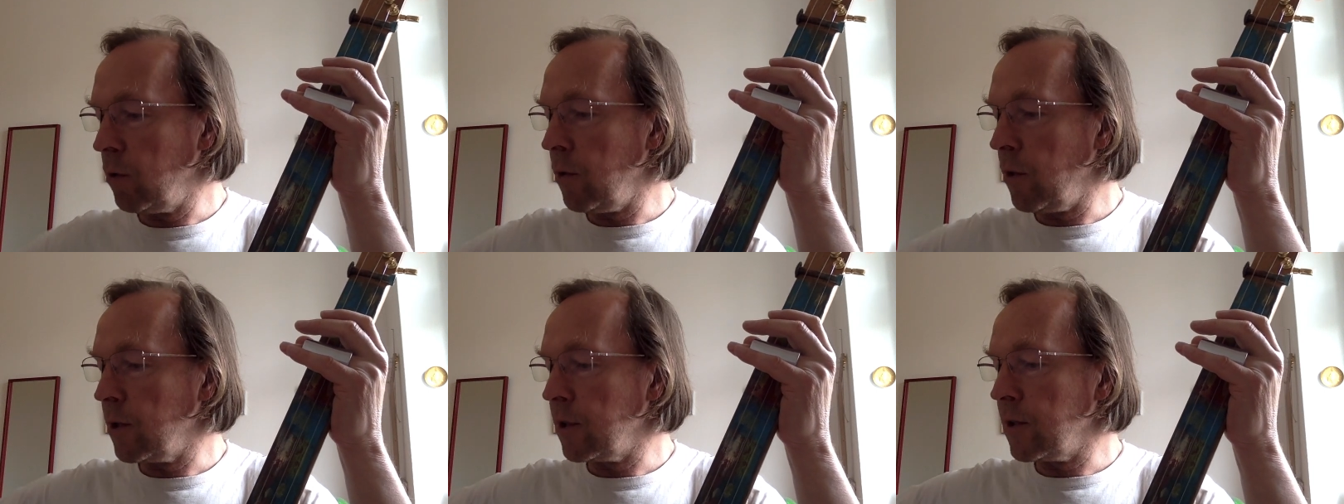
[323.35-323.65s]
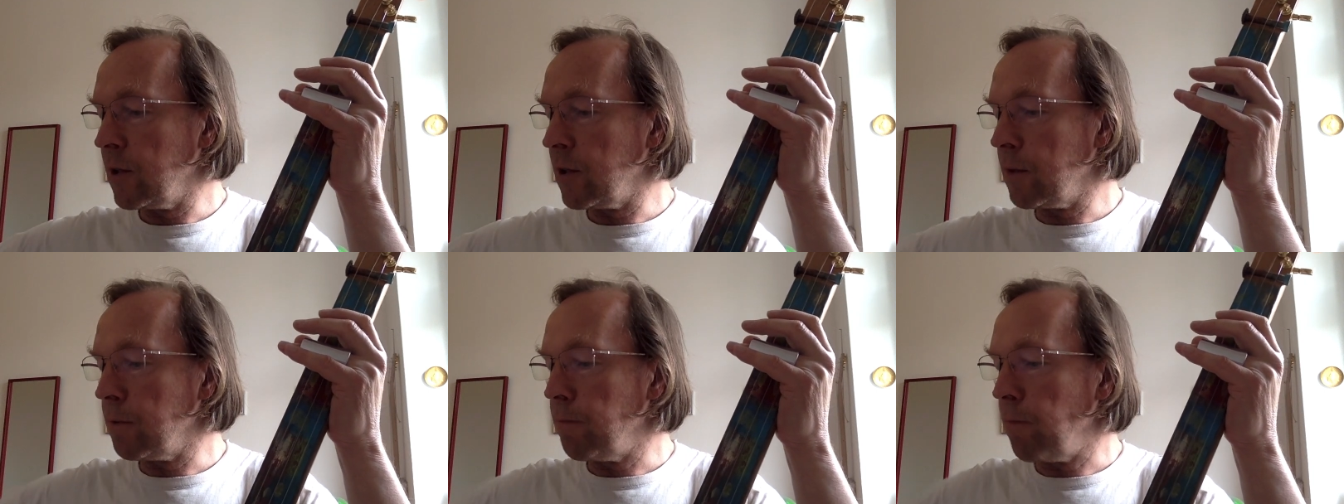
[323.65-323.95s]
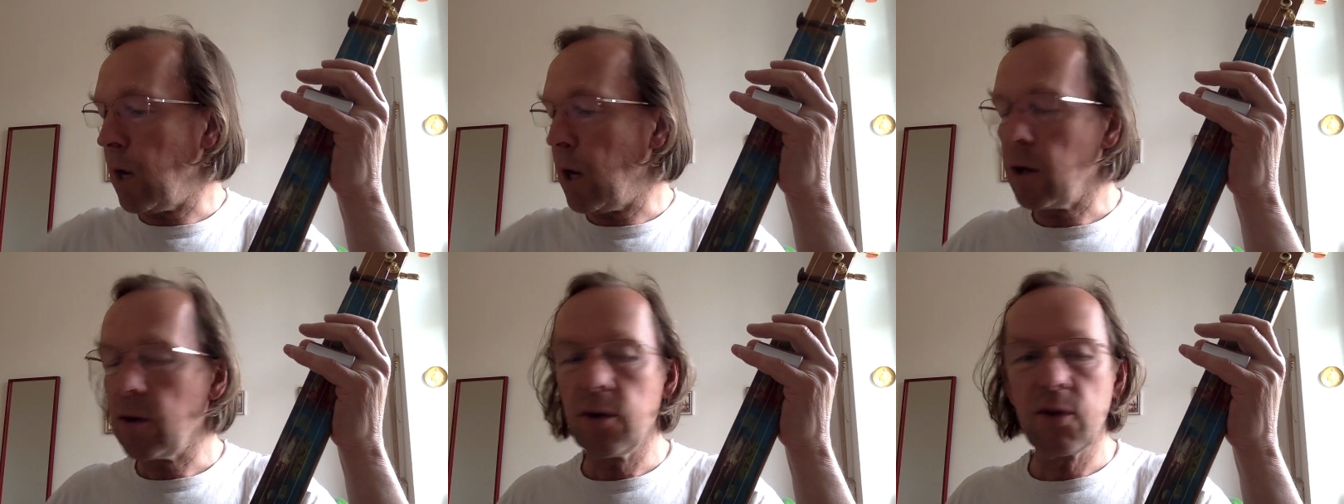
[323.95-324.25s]
This is
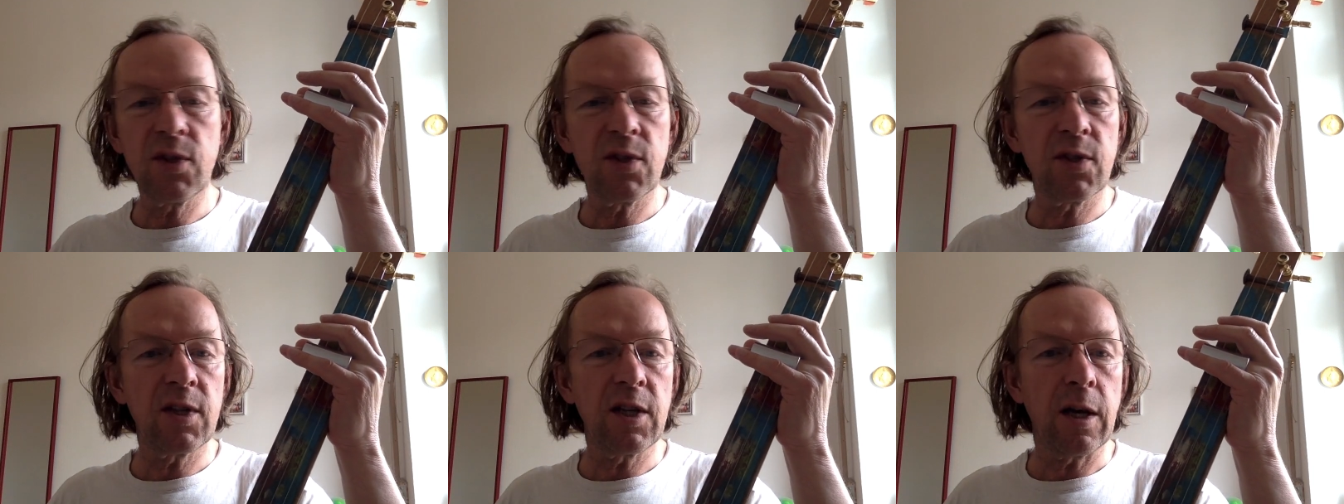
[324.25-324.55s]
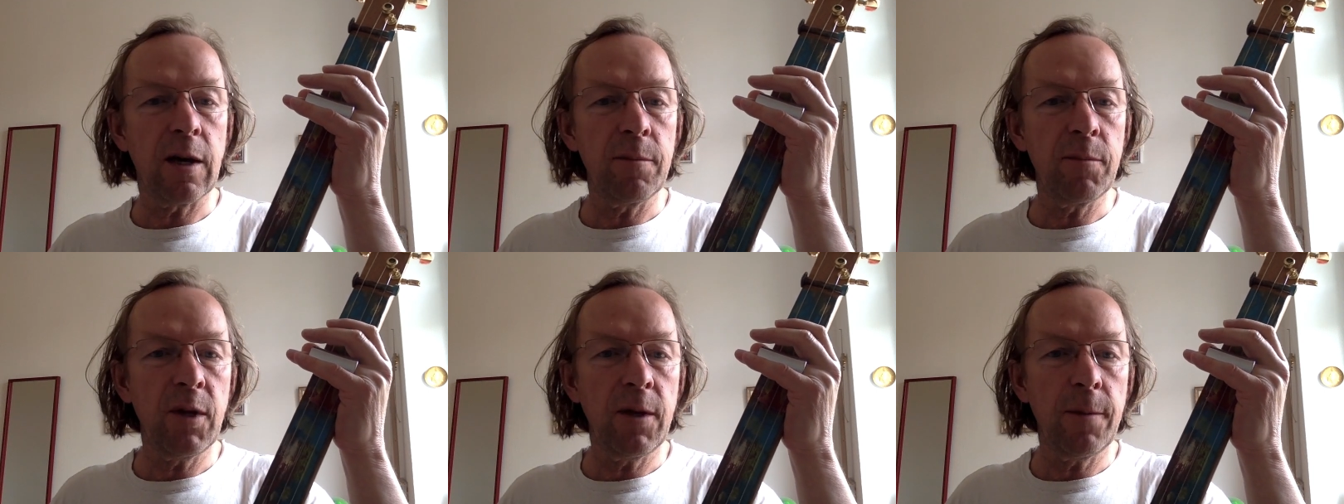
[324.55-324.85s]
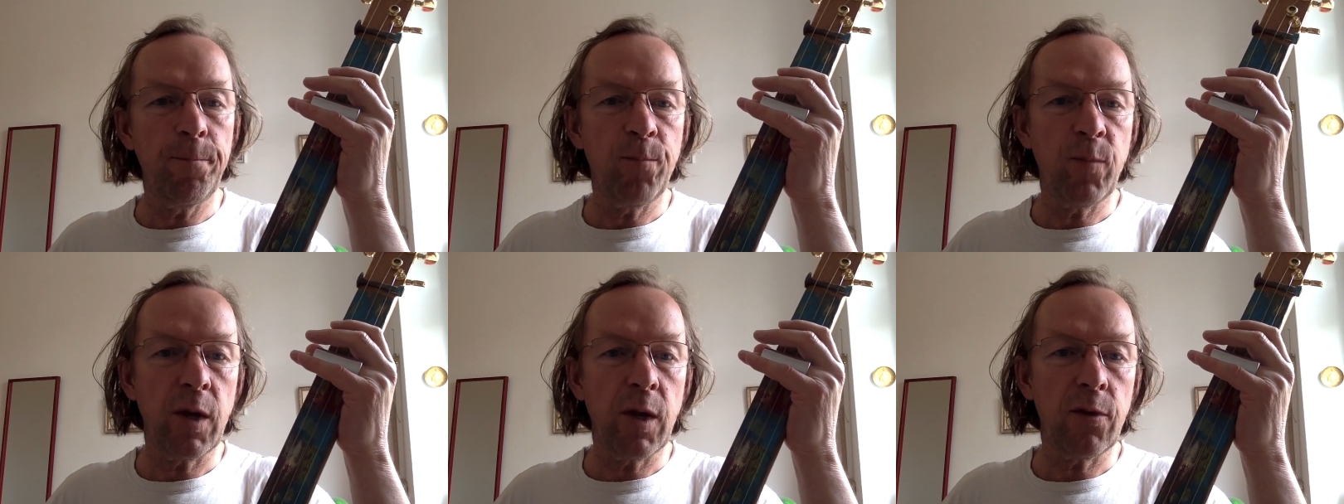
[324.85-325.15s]
Markus Termin
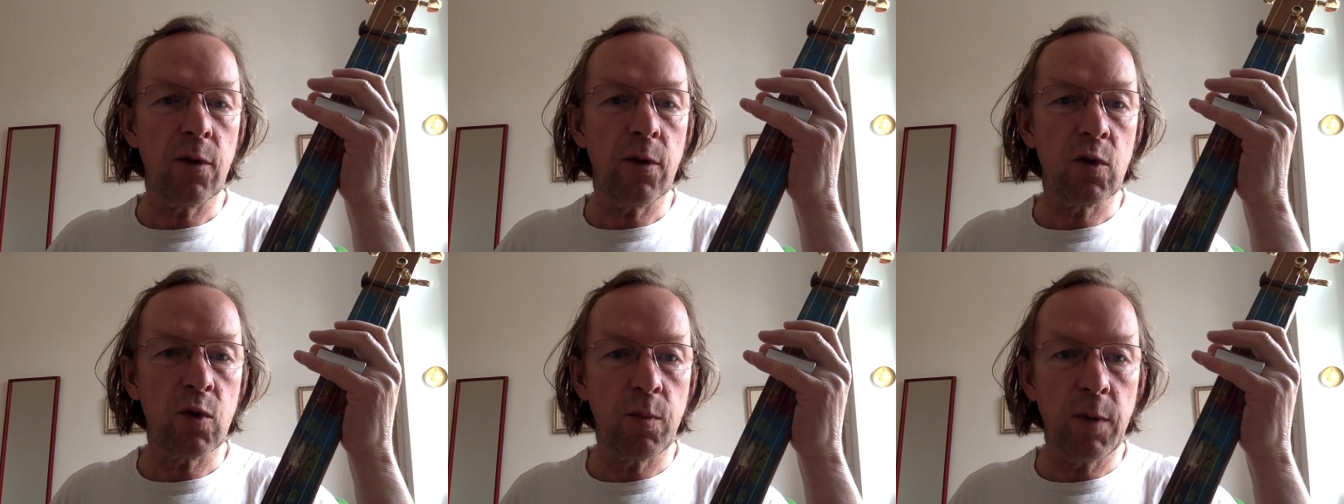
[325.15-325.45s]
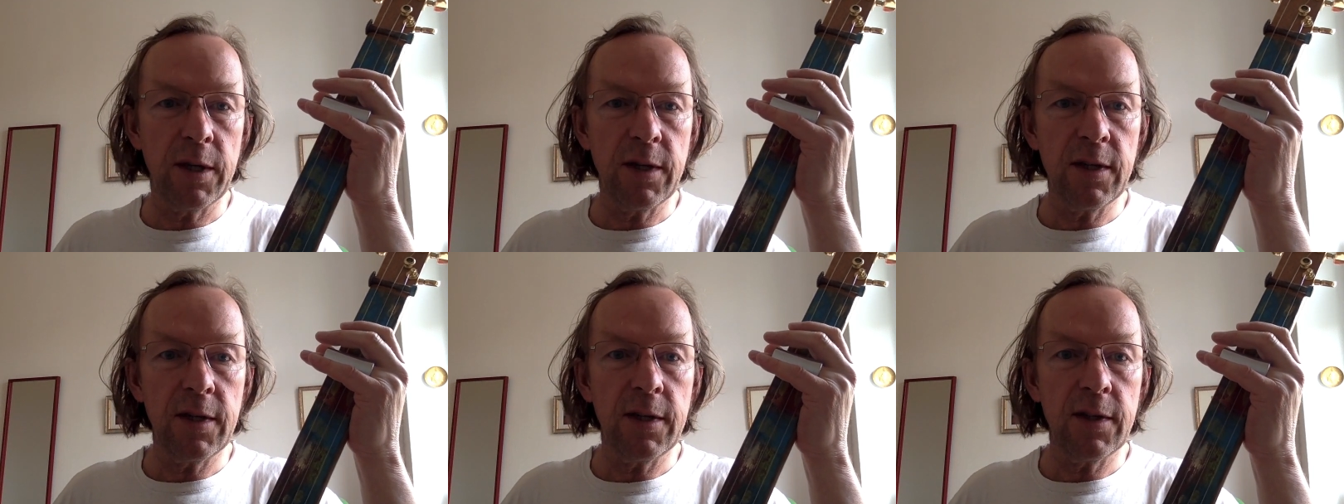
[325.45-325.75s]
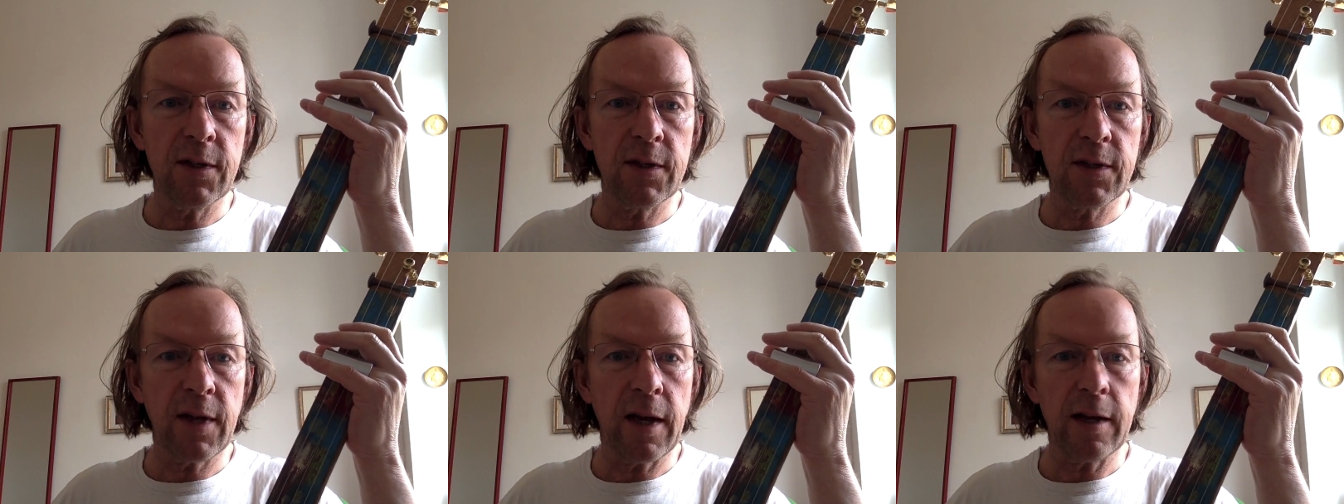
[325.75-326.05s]
at the
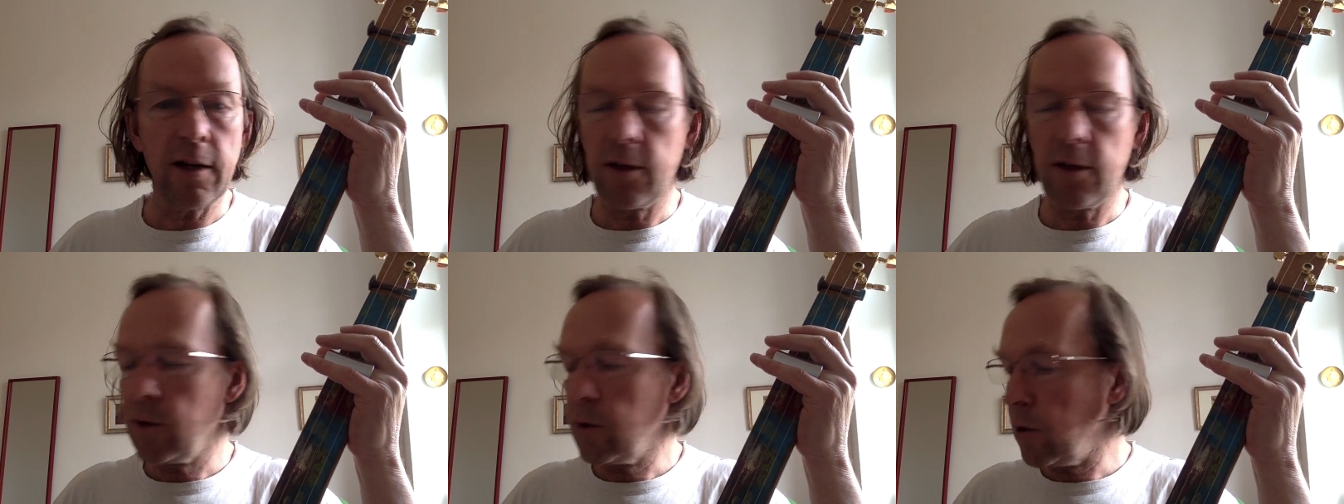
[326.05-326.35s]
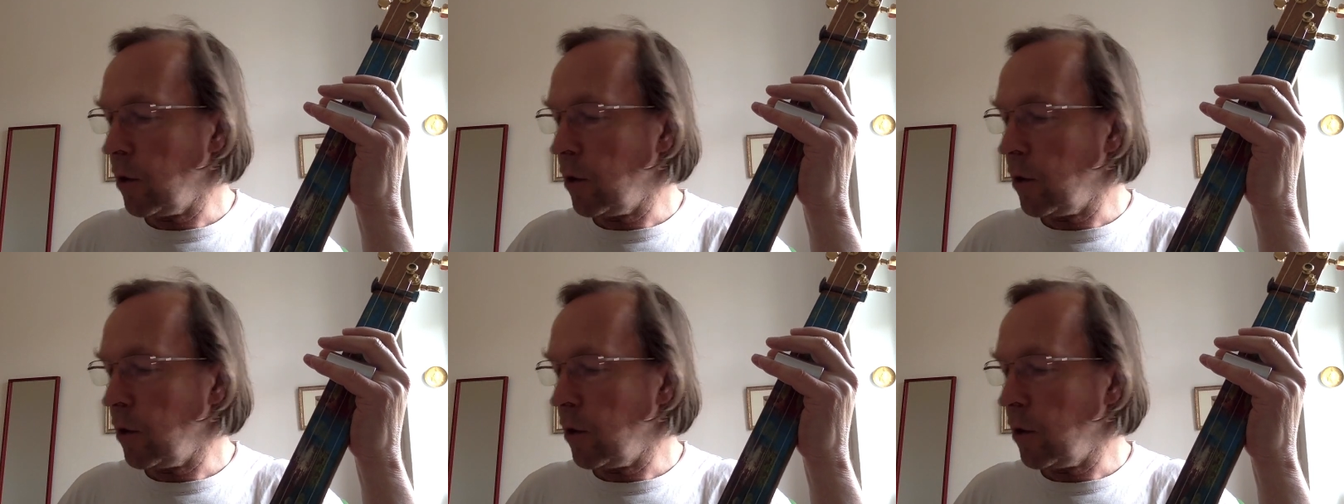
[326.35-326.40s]
22nd